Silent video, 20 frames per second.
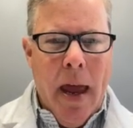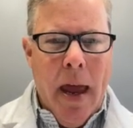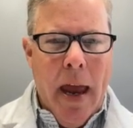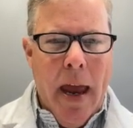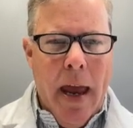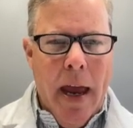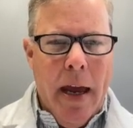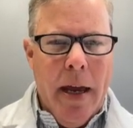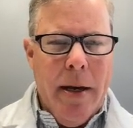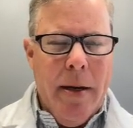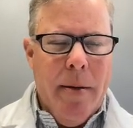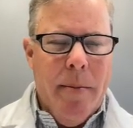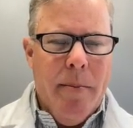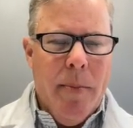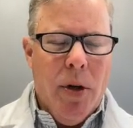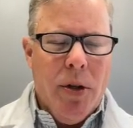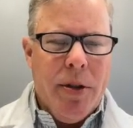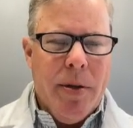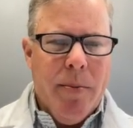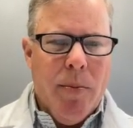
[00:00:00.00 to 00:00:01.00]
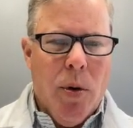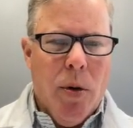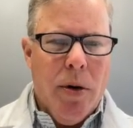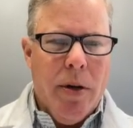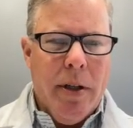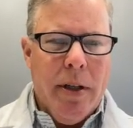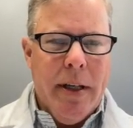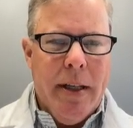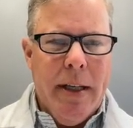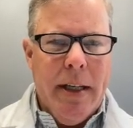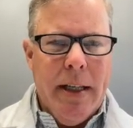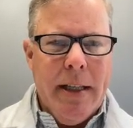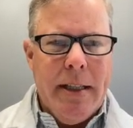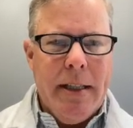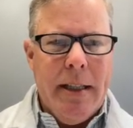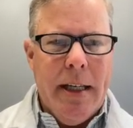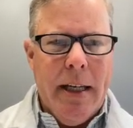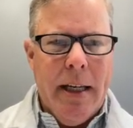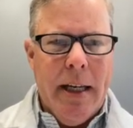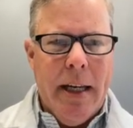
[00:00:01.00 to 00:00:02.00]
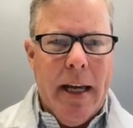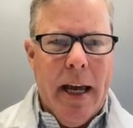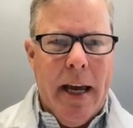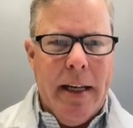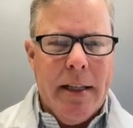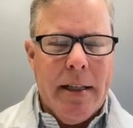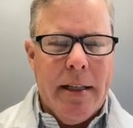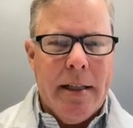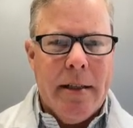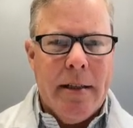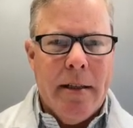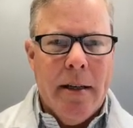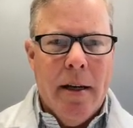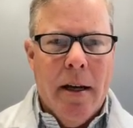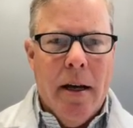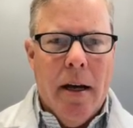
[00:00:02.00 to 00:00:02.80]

and most importantly, these CD8s